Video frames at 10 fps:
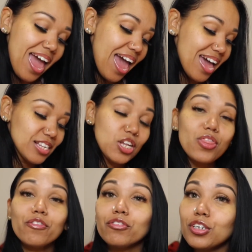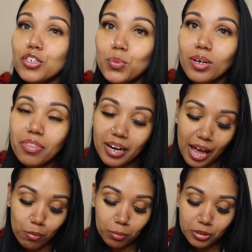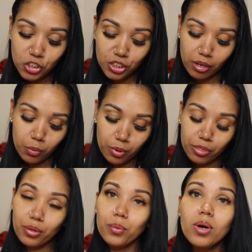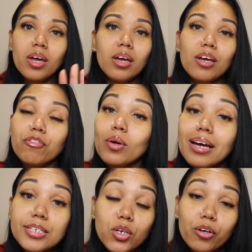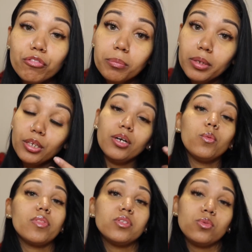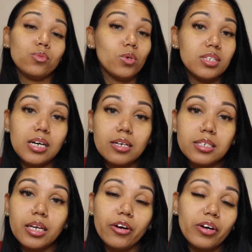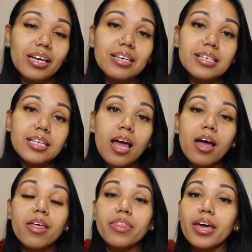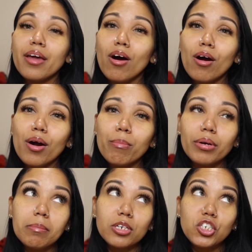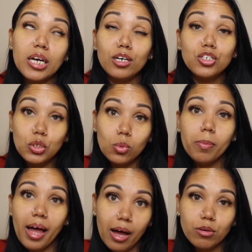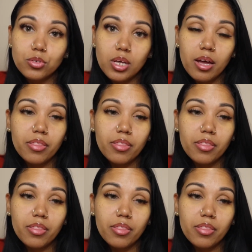And the first one that I will be sharing with you, if you guys aren't familiar with what Dossier is, they are pretty much a dupe house.